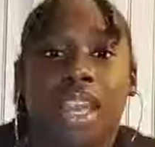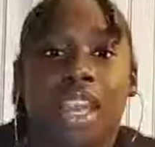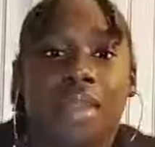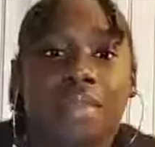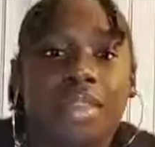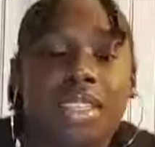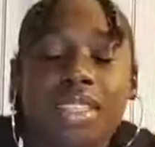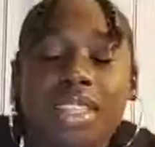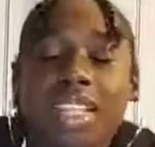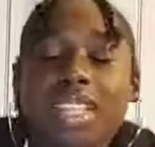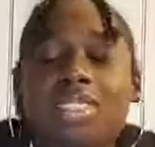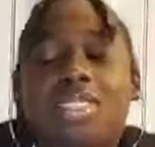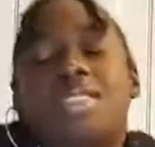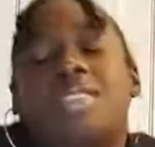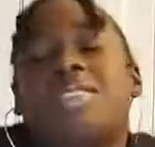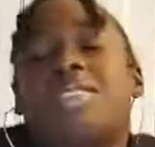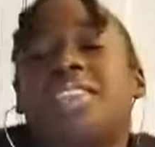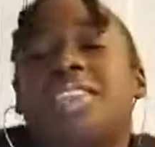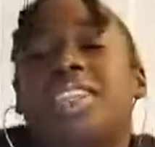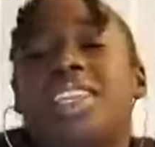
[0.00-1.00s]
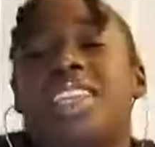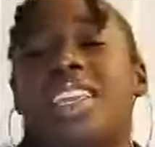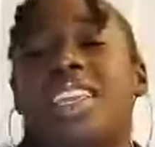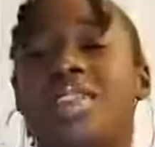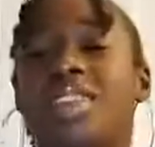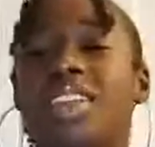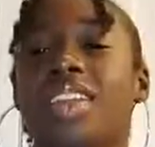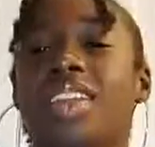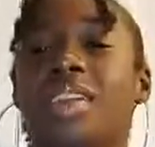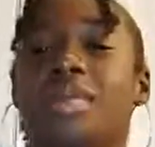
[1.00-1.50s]
I mean, that's already
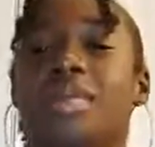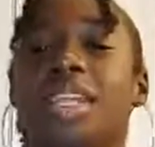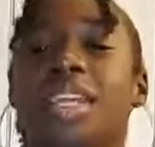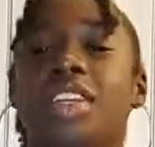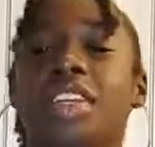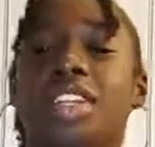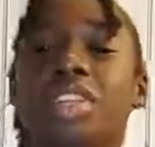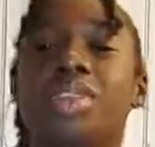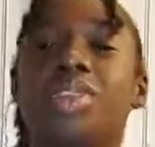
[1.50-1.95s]
giving up. Like